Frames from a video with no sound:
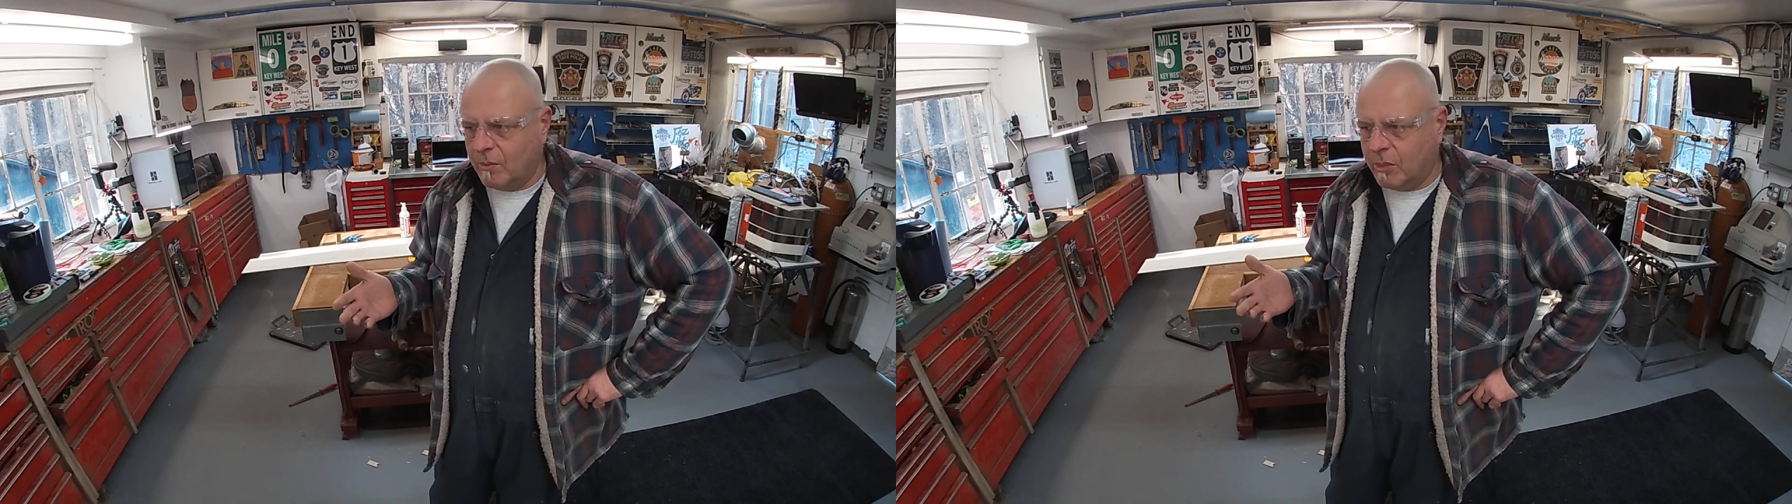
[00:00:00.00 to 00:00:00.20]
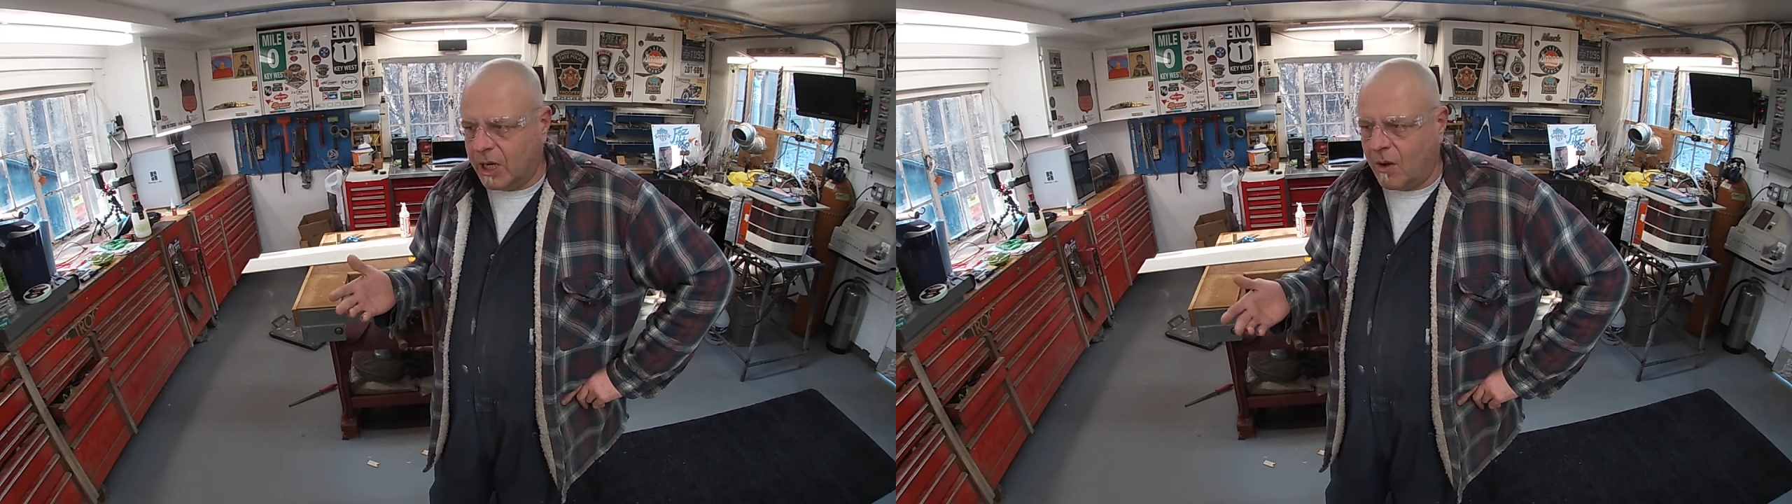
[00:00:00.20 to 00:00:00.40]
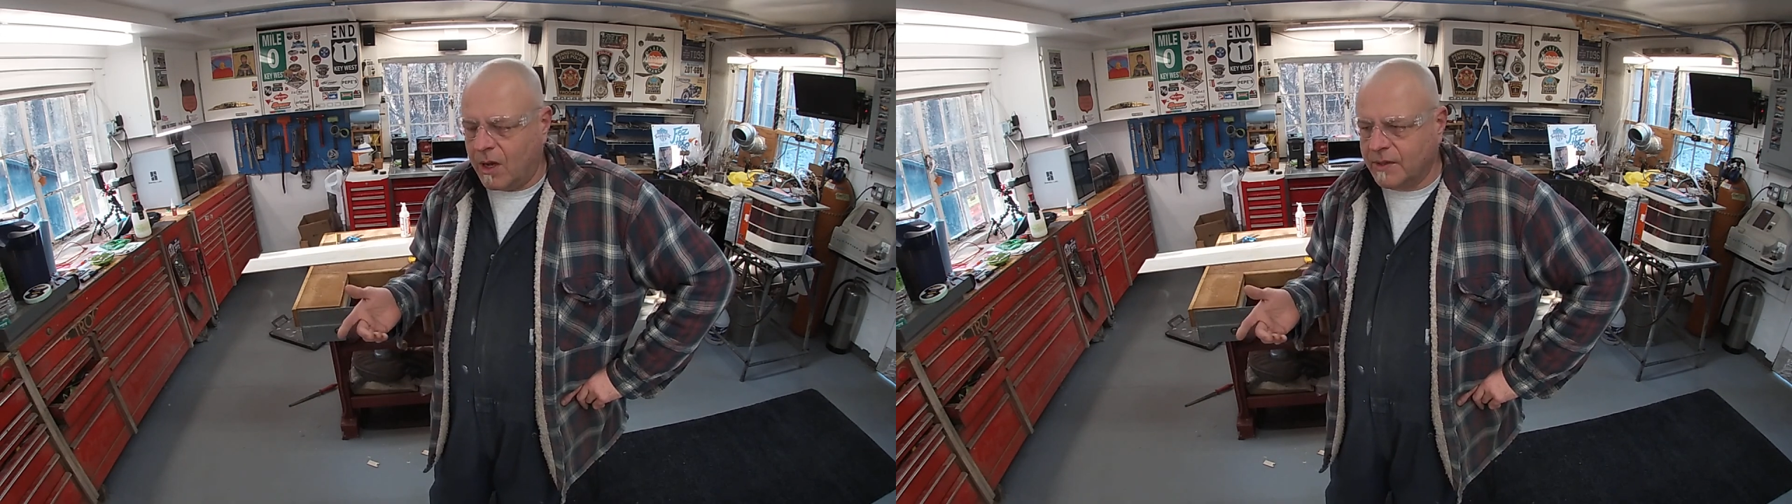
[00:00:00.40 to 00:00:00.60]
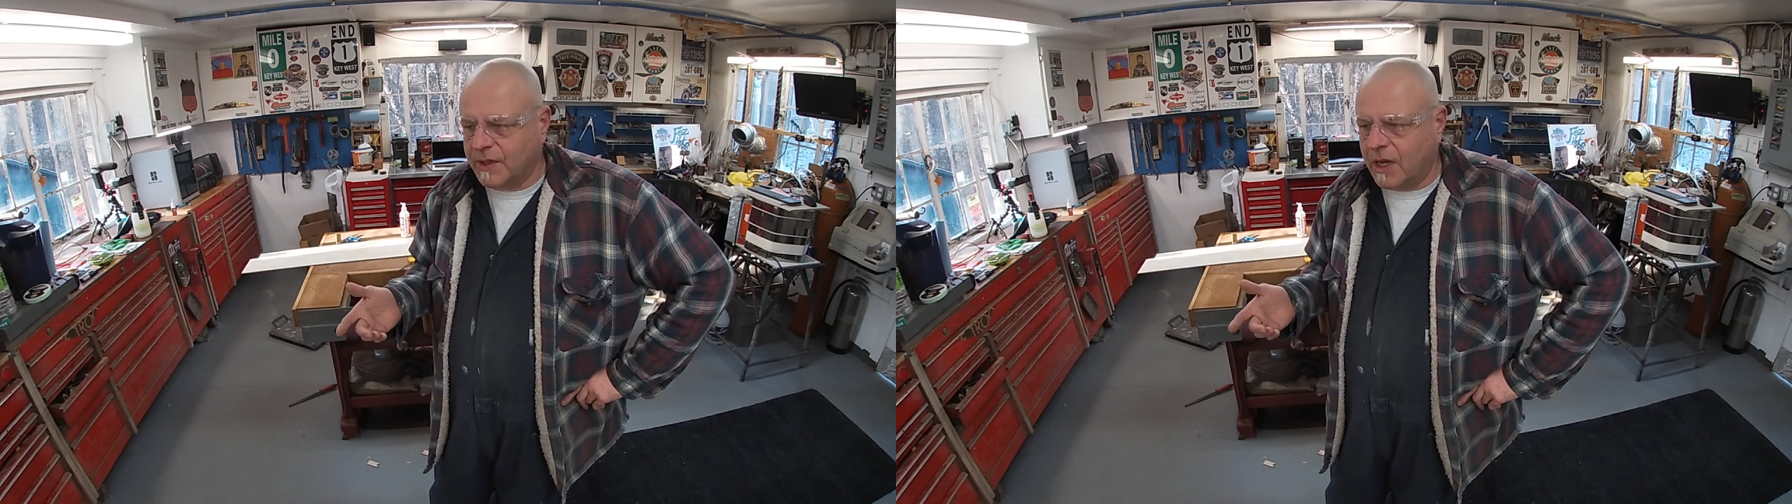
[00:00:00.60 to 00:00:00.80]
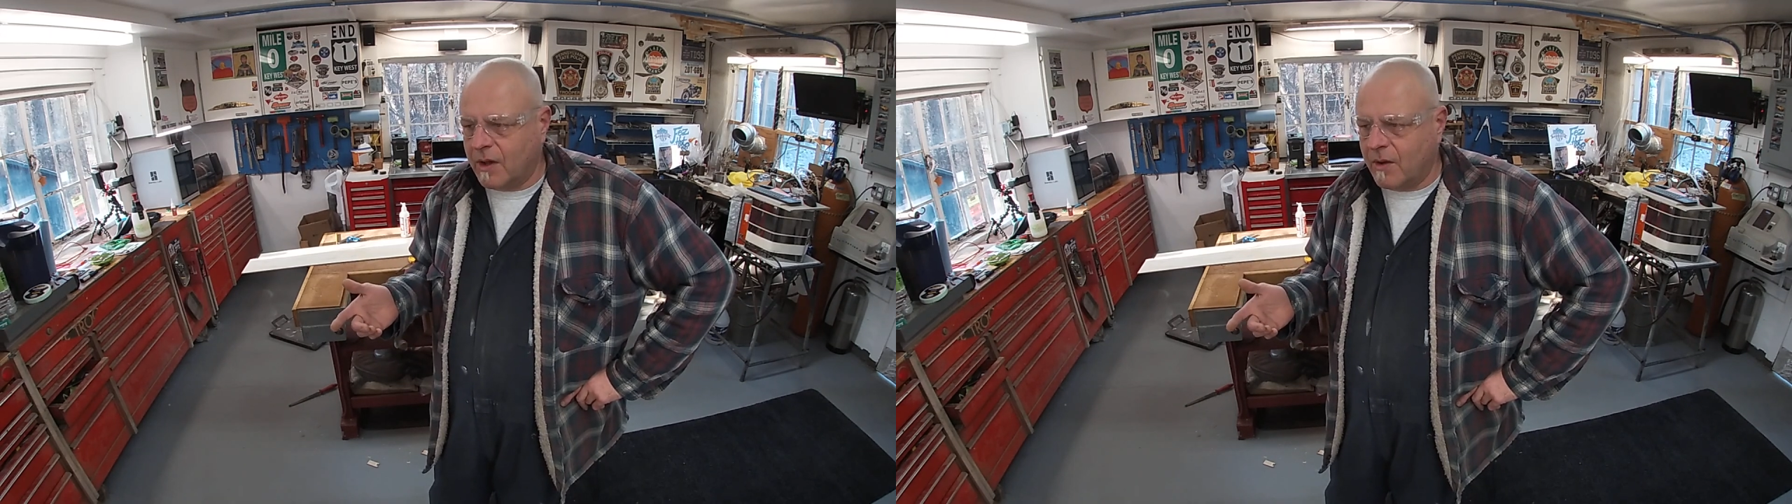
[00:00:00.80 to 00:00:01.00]
but
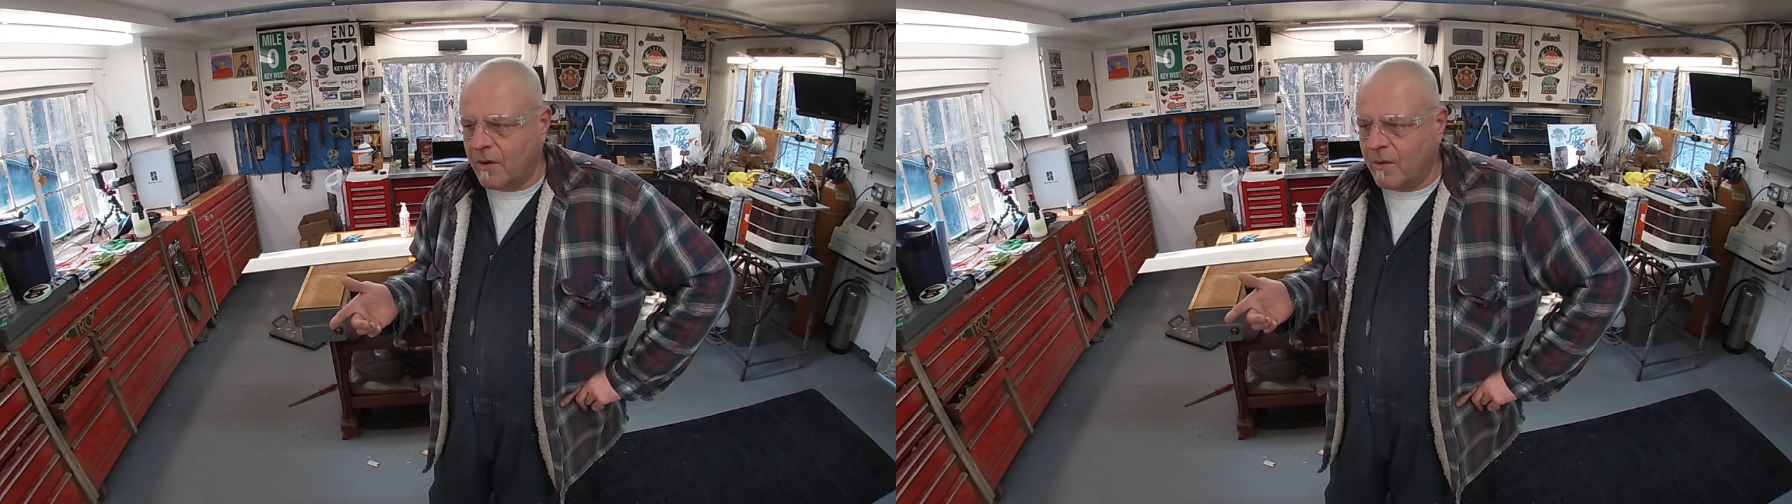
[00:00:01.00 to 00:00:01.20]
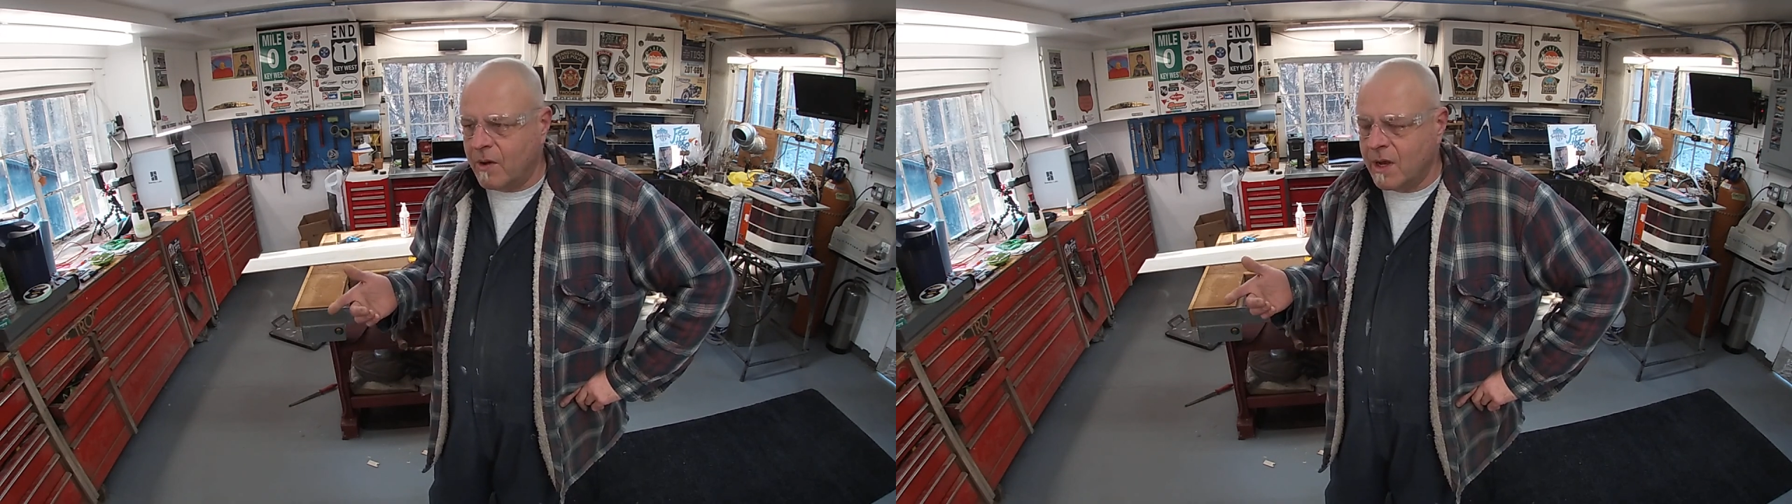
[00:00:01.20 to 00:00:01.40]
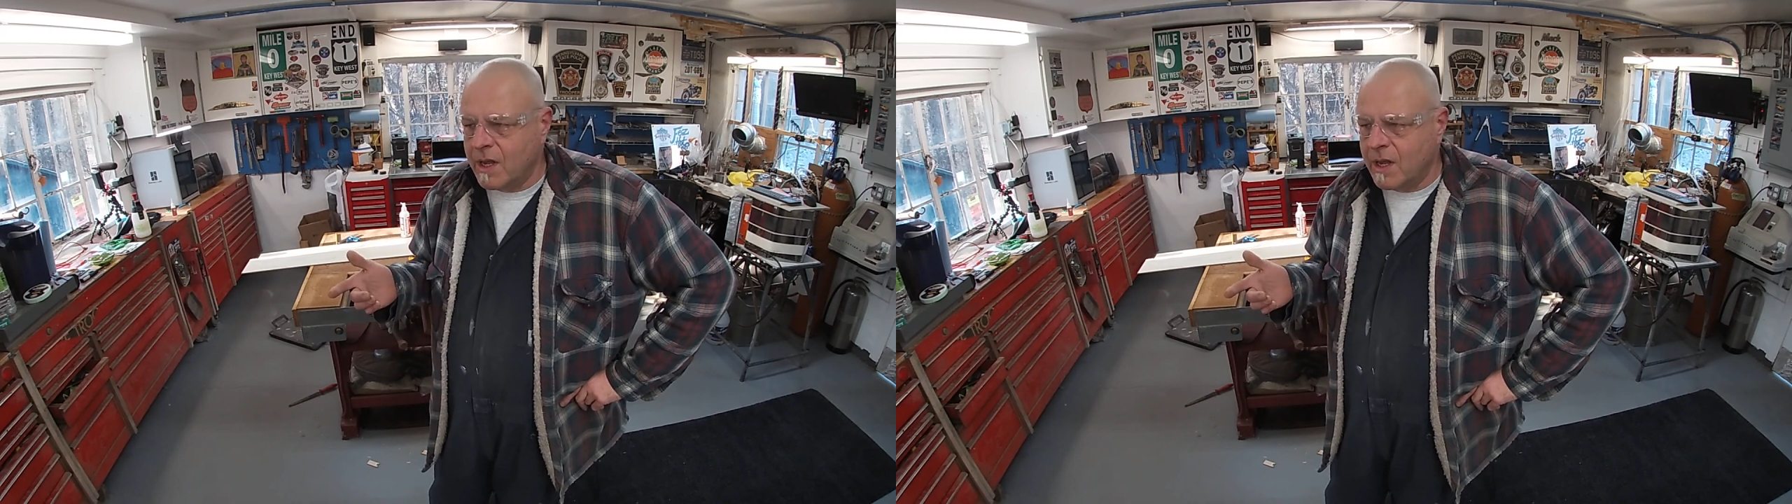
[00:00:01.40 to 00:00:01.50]
also